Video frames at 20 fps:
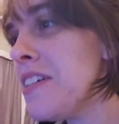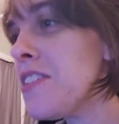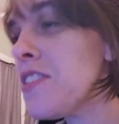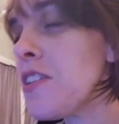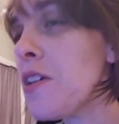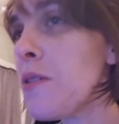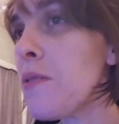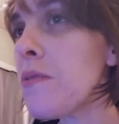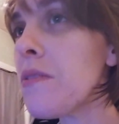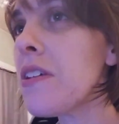it's
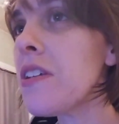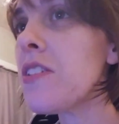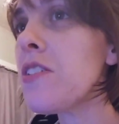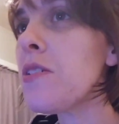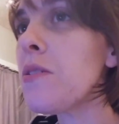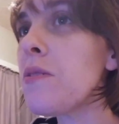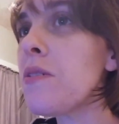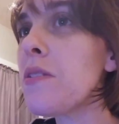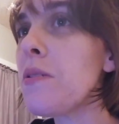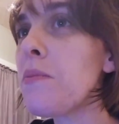only
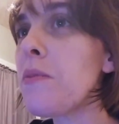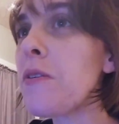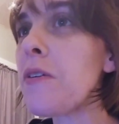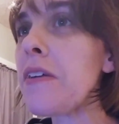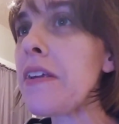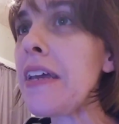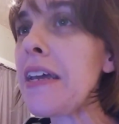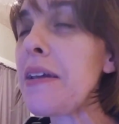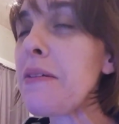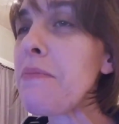two in the
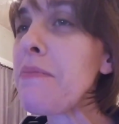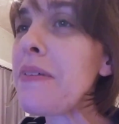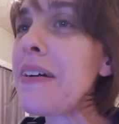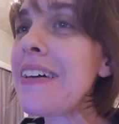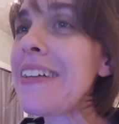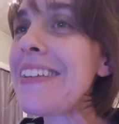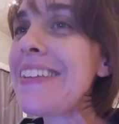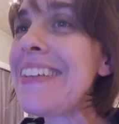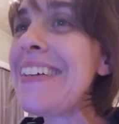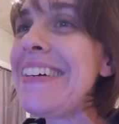morning, but.